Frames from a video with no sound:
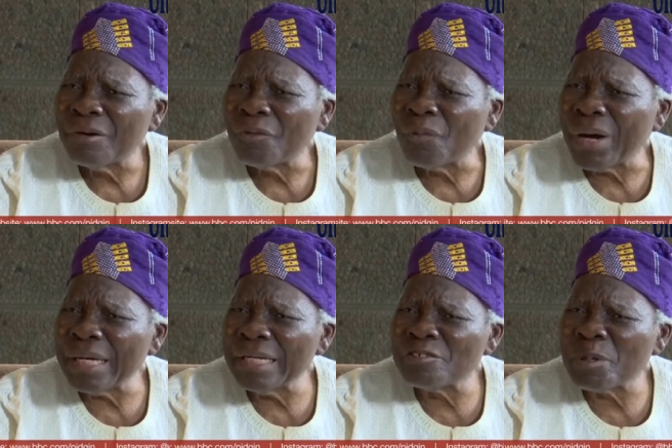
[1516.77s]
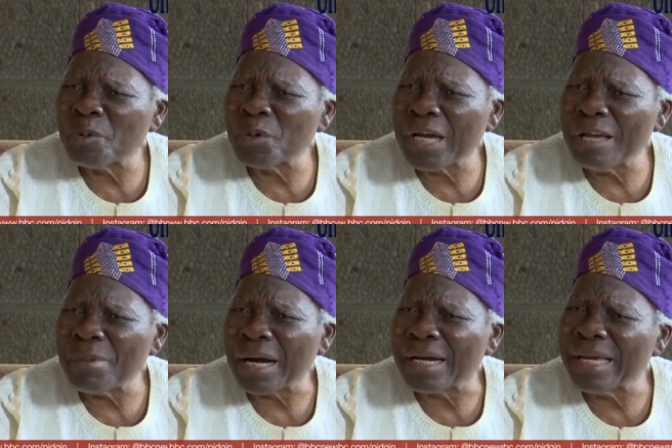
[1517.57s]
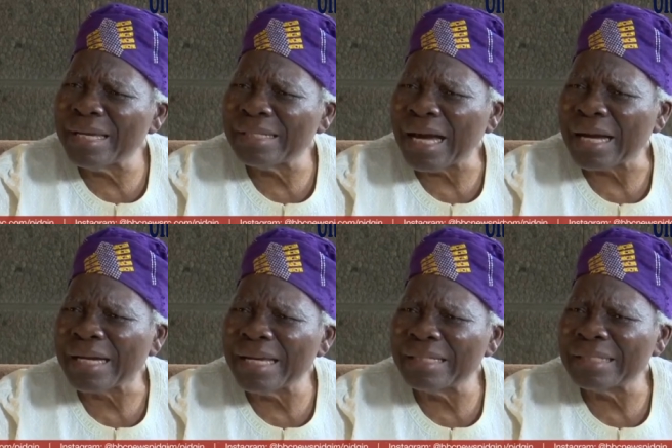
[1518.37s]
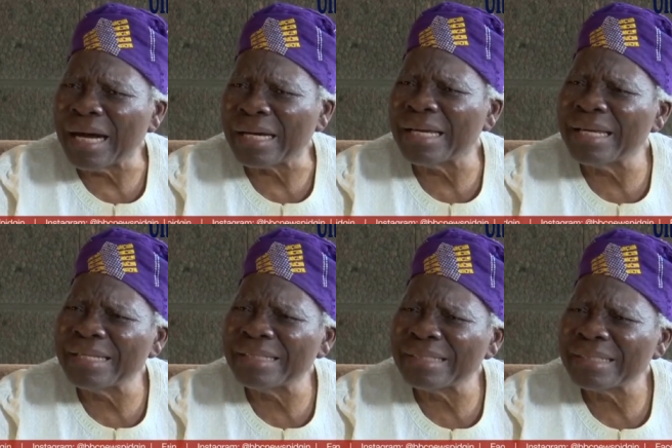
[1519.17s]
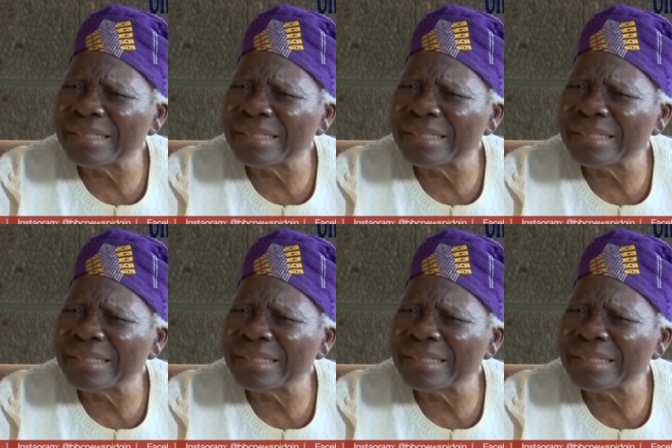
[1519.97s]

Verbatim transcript: When these people came and killed and killed and killed.